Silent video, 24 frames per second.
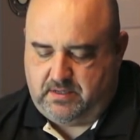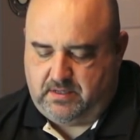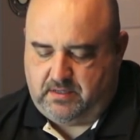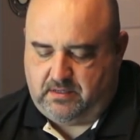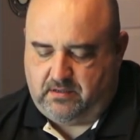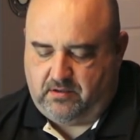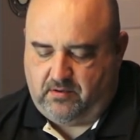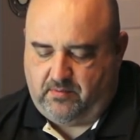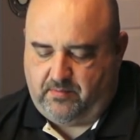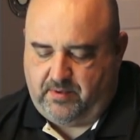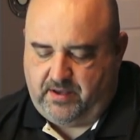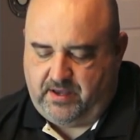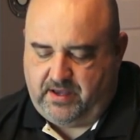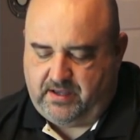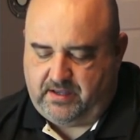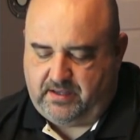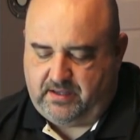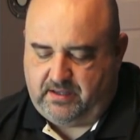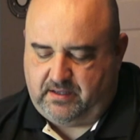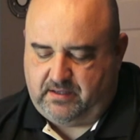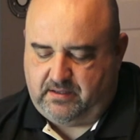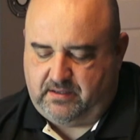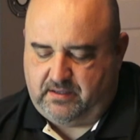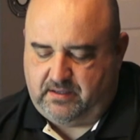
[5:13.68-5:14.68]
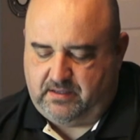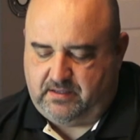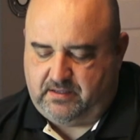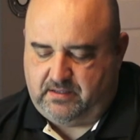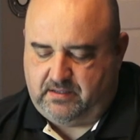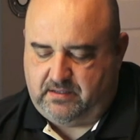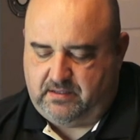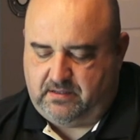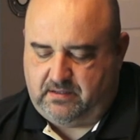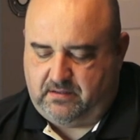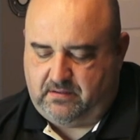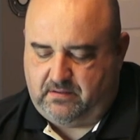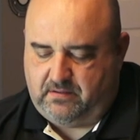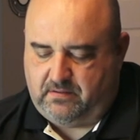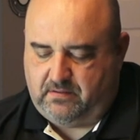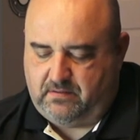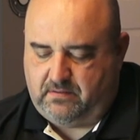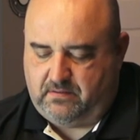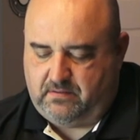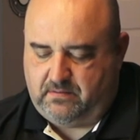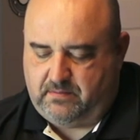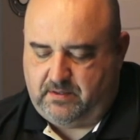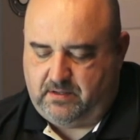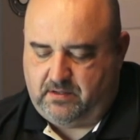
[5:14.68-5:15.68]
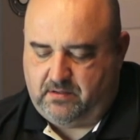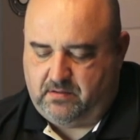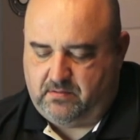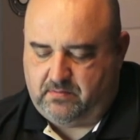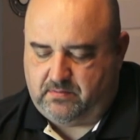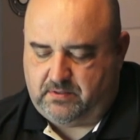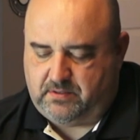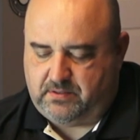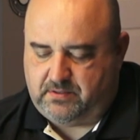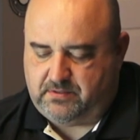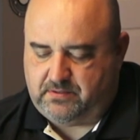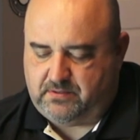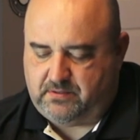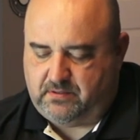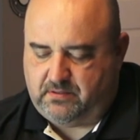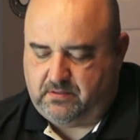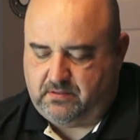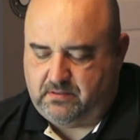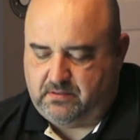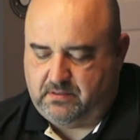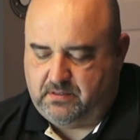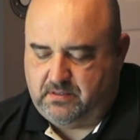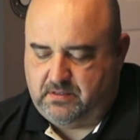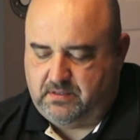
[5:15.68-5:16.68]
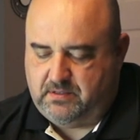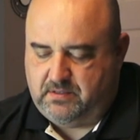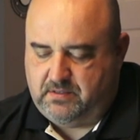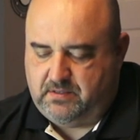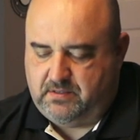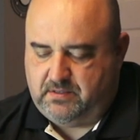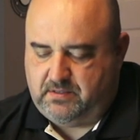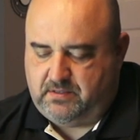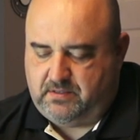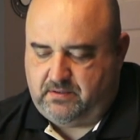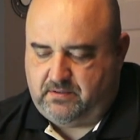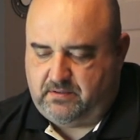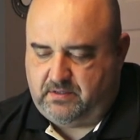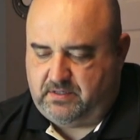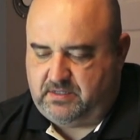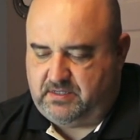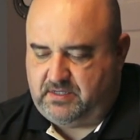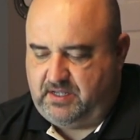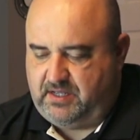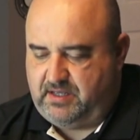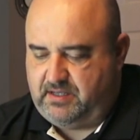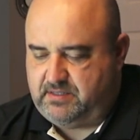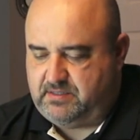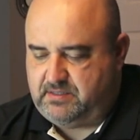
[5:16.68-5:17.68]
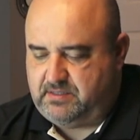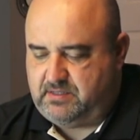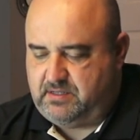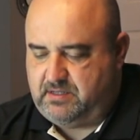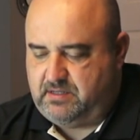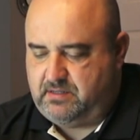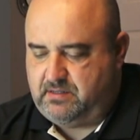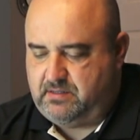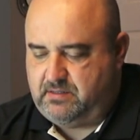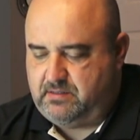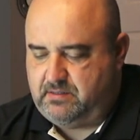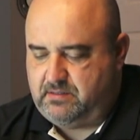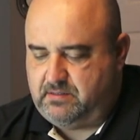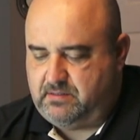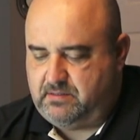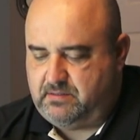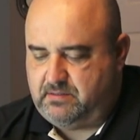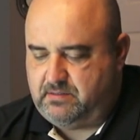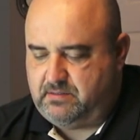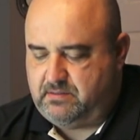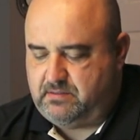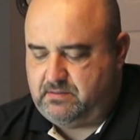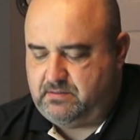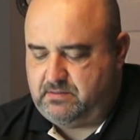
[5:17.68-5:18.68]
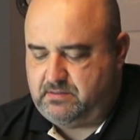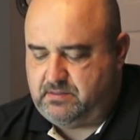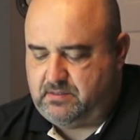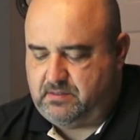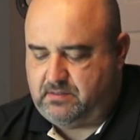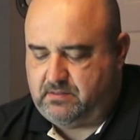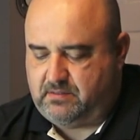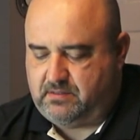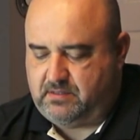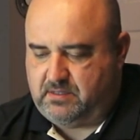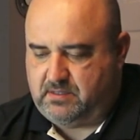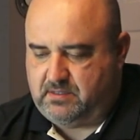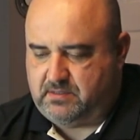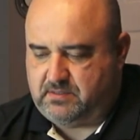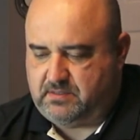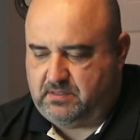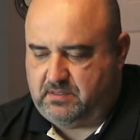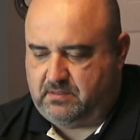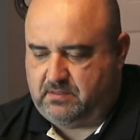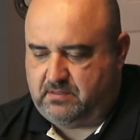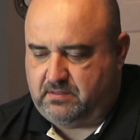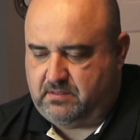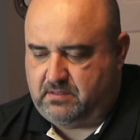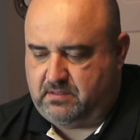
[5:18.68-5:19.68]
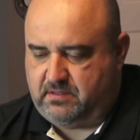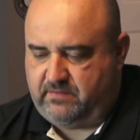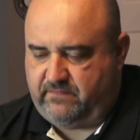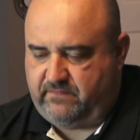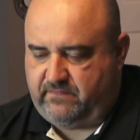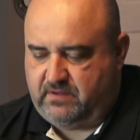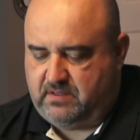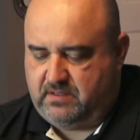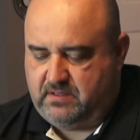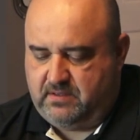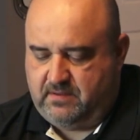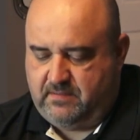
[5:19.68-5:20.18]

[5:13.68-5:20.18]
And go back into my home control, go to test, turn it on, turn it off.